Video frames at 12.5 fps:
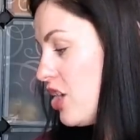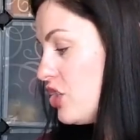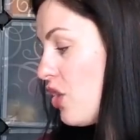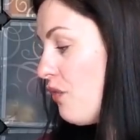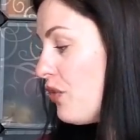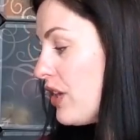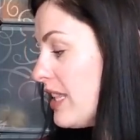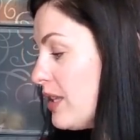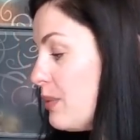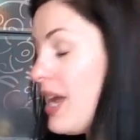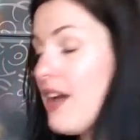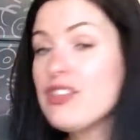Don't forget
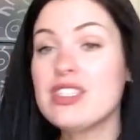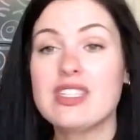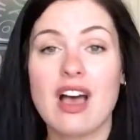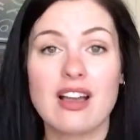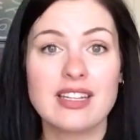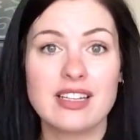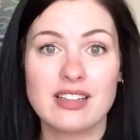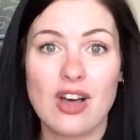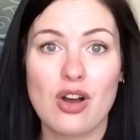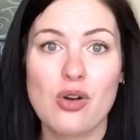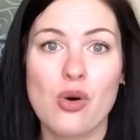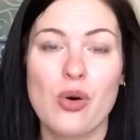that we have the sock knit
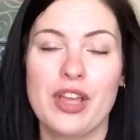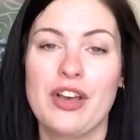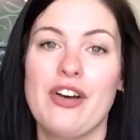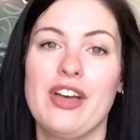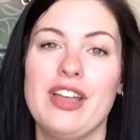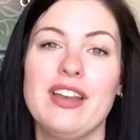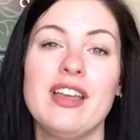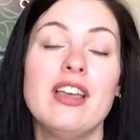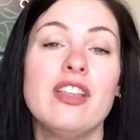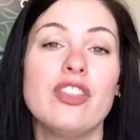along going on.